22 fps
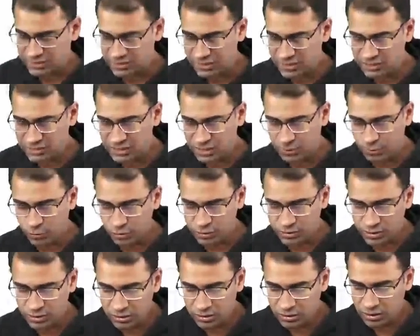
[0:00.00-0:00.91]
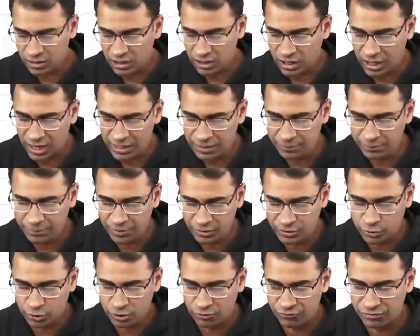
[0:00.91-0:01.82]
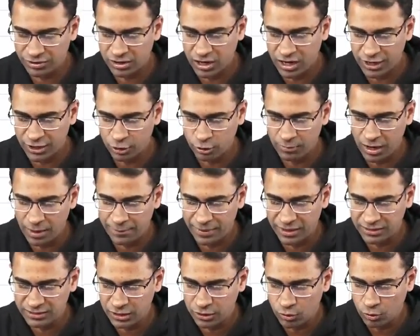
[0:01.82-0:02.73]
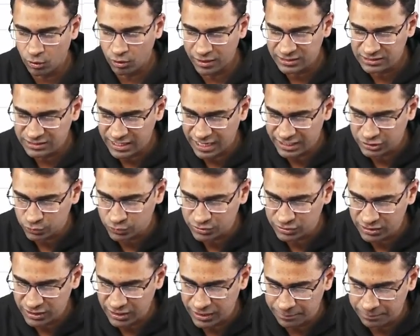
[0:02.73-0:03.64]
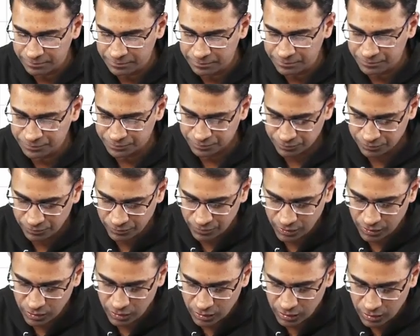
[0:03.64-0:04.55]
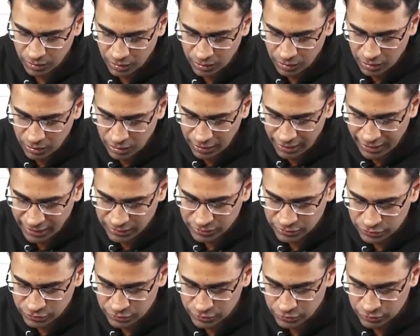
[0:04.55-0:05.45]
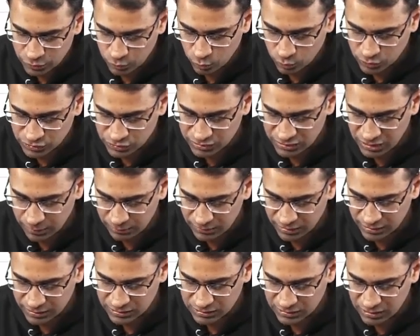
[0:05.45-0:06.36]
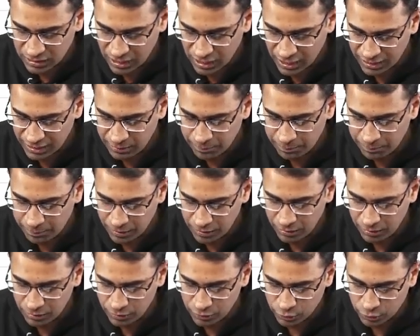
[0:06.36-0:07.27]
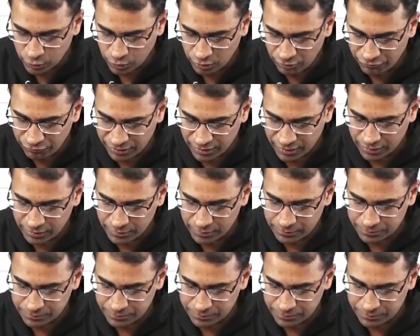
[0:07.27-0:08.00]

discuss about the hypertrophic cardiomyopathy called as HOCM. HOCM that is hypertrophic